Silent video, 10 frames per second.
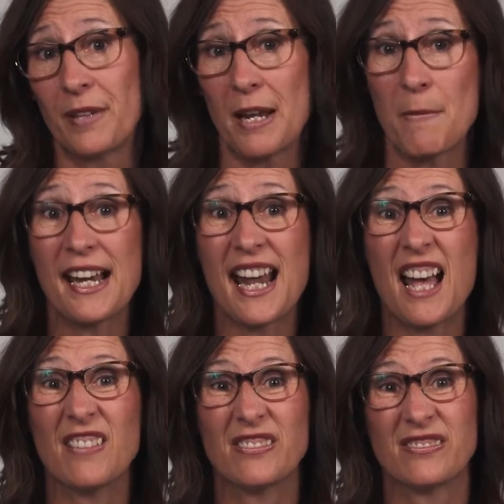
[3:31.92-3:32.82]
They might
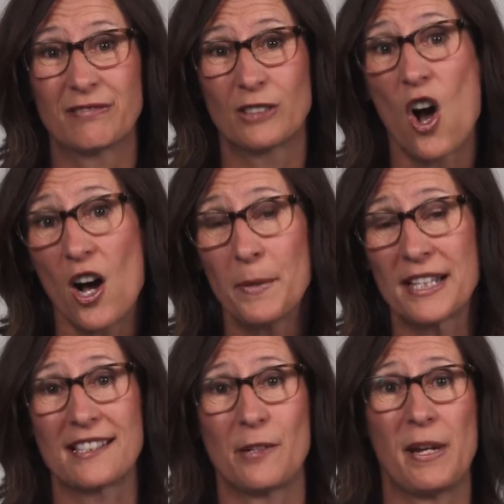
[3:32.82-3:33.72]
have
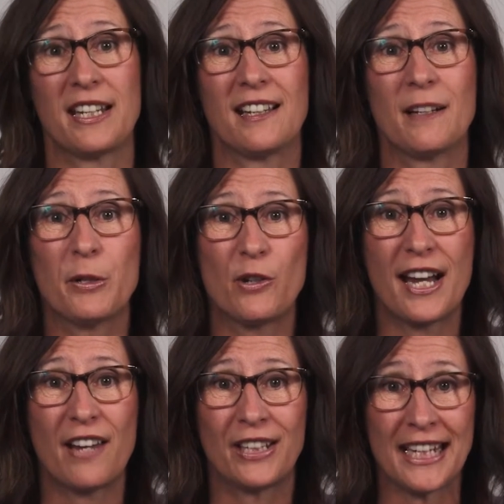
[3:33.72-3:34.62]
comments they're making about
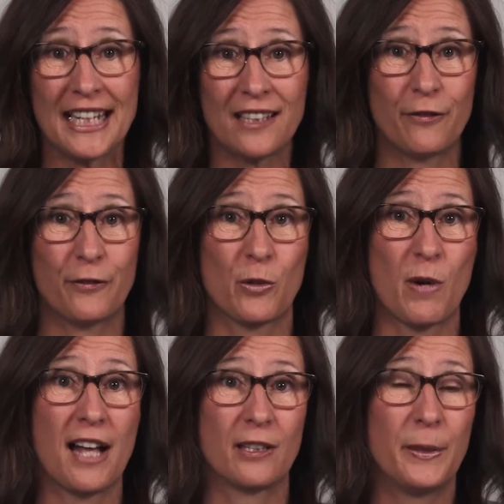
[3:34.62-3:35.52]
not having eaten for a
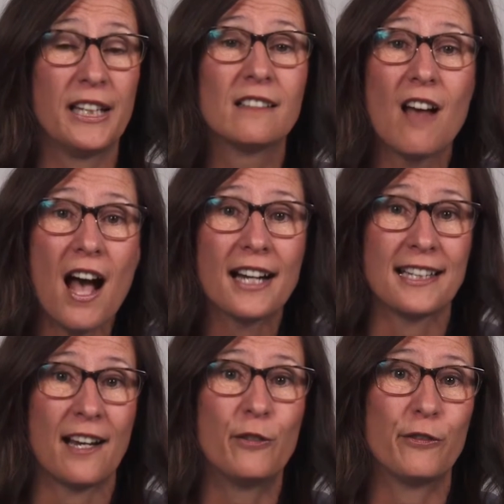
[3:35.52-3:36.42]
while or being locked
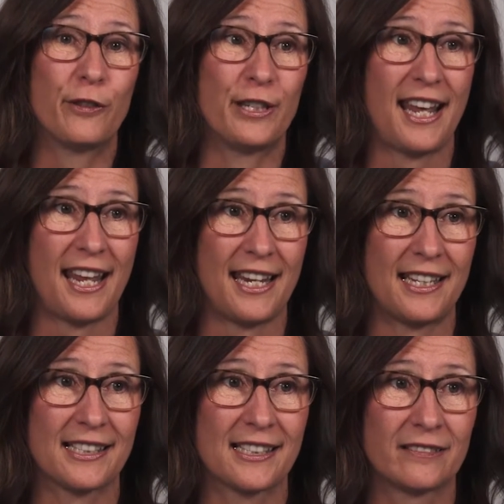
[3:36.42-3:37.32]
out for
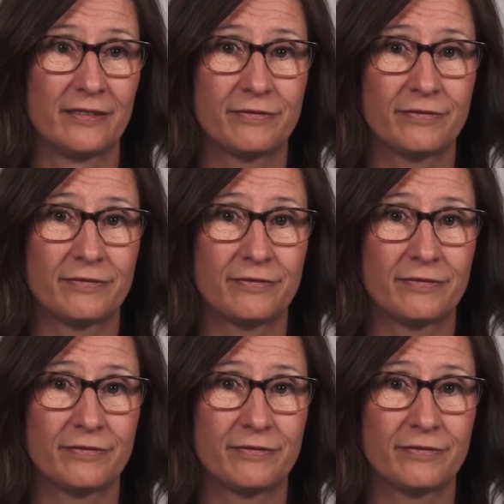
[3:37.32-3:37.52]
days.